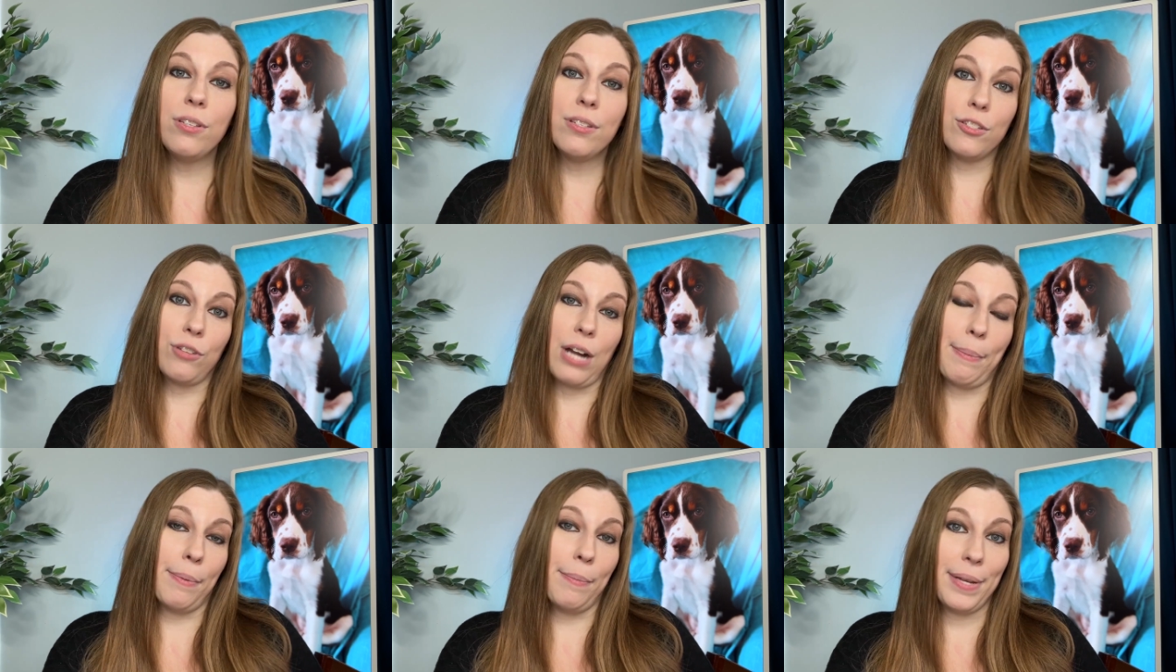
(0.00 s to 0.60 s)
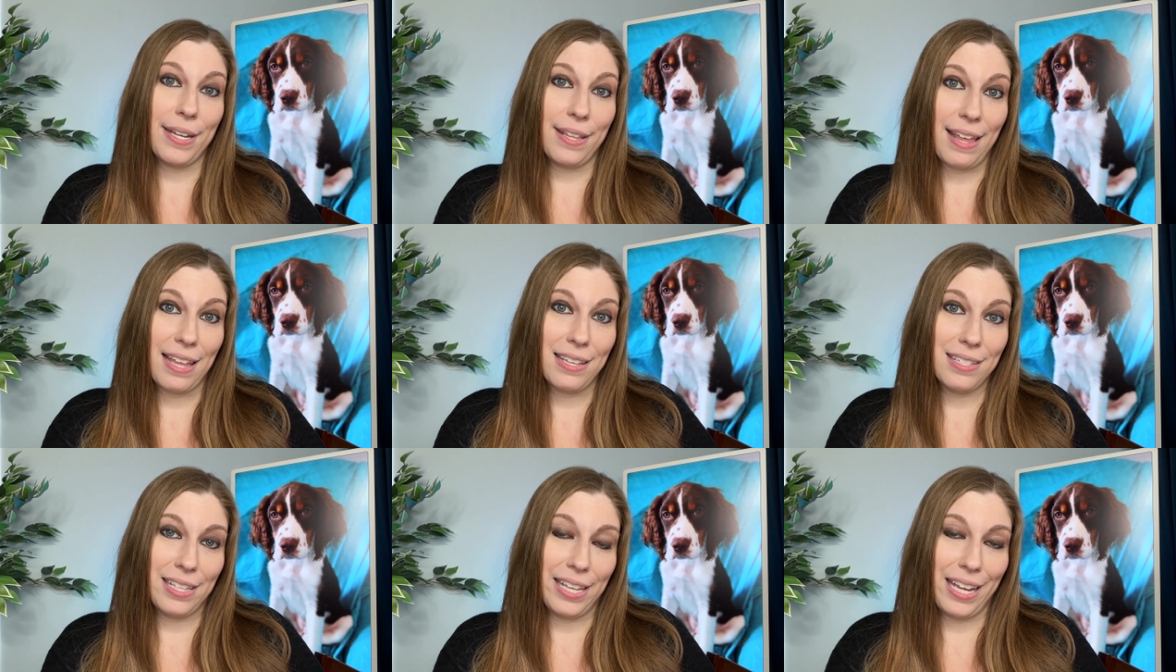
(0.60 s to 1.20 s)
strap them into
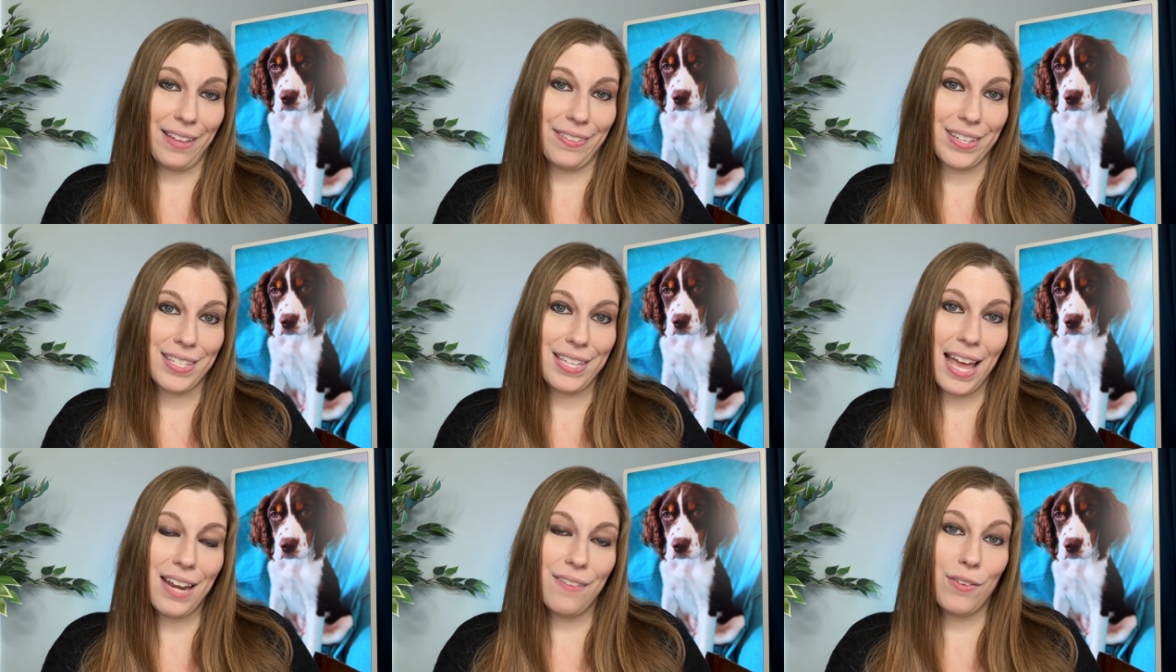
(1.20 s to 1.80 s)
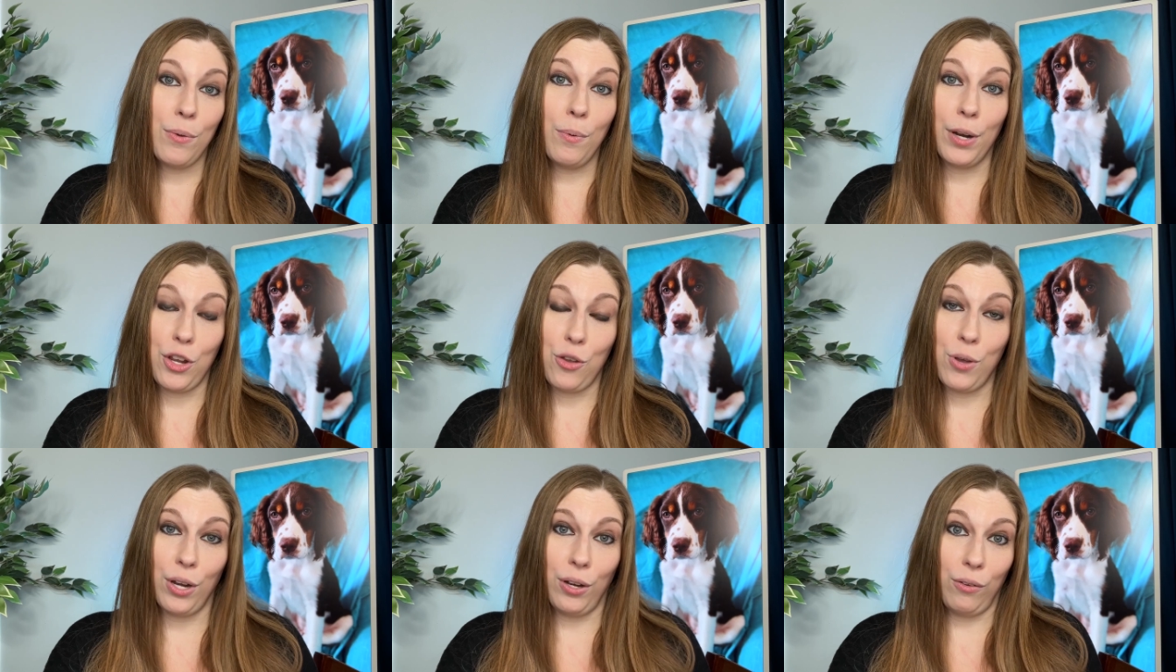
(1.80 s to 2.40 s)
that sling on the side of you where
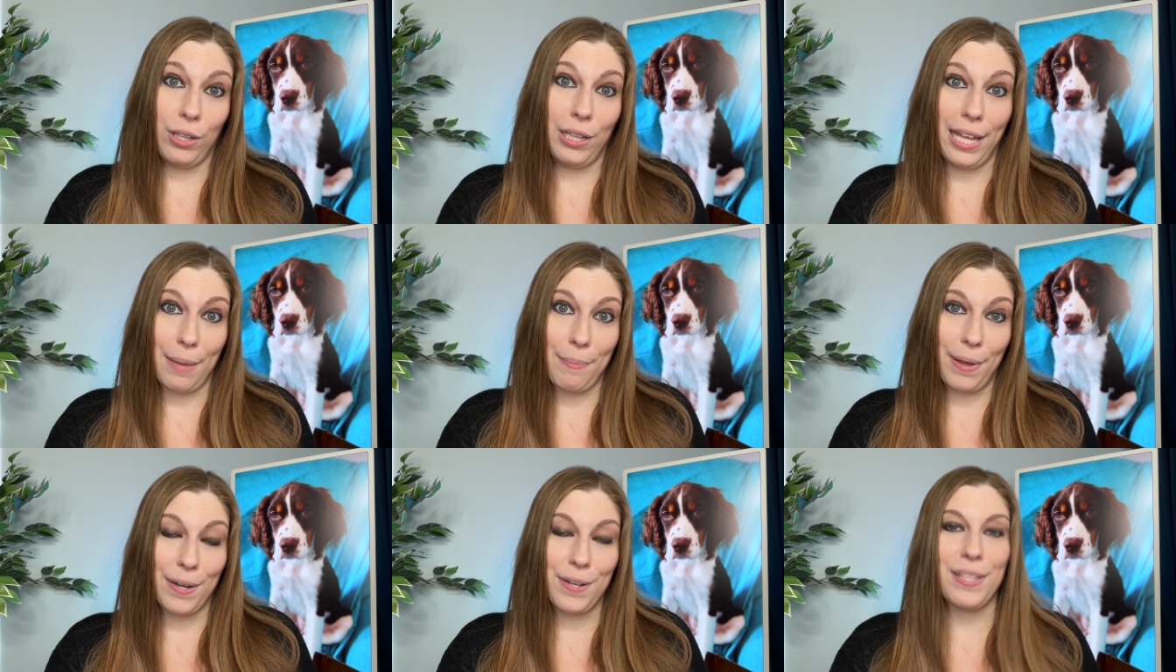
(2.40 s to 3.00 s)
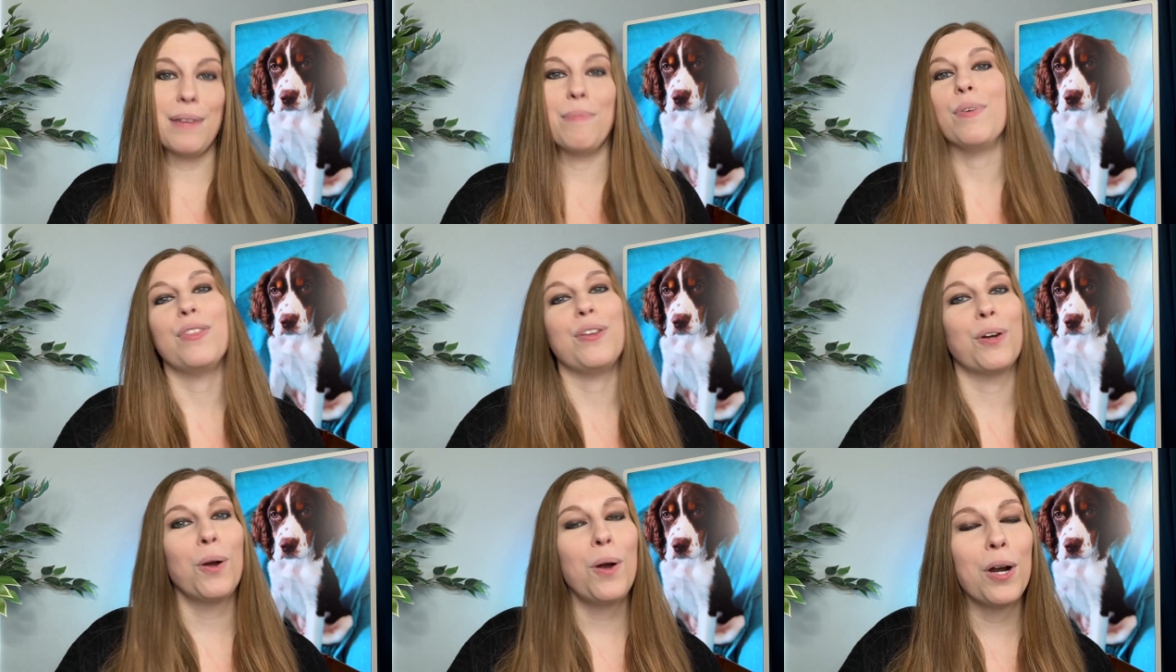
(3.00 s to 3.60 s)
you can clamp onto them
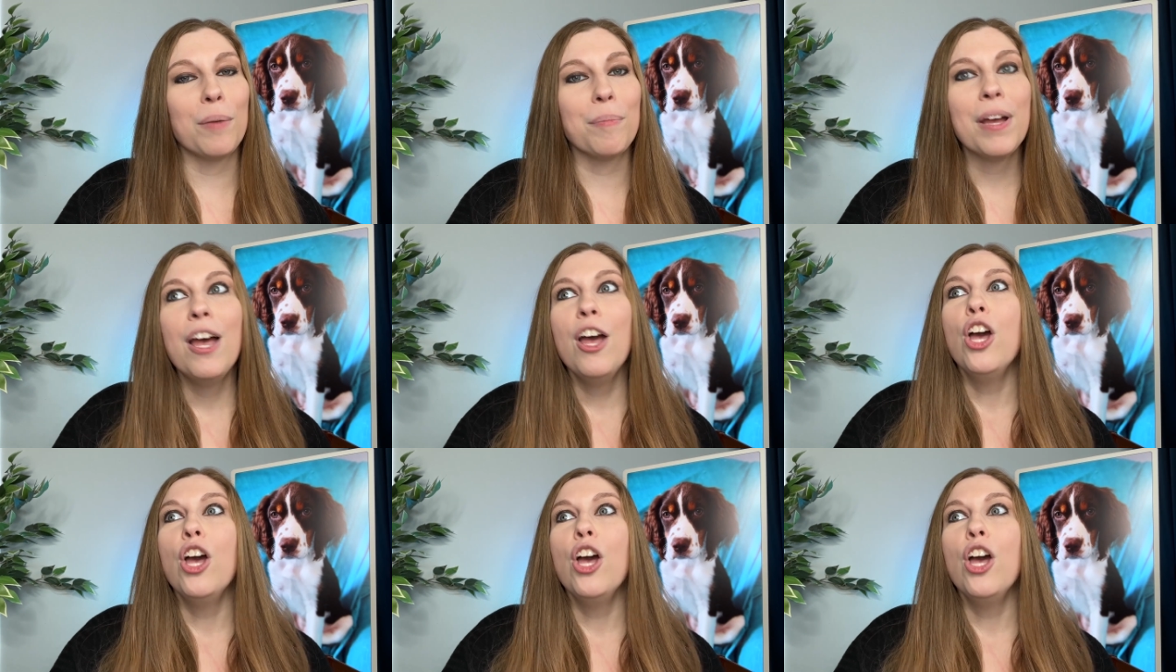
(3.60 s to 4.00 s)
with your arm.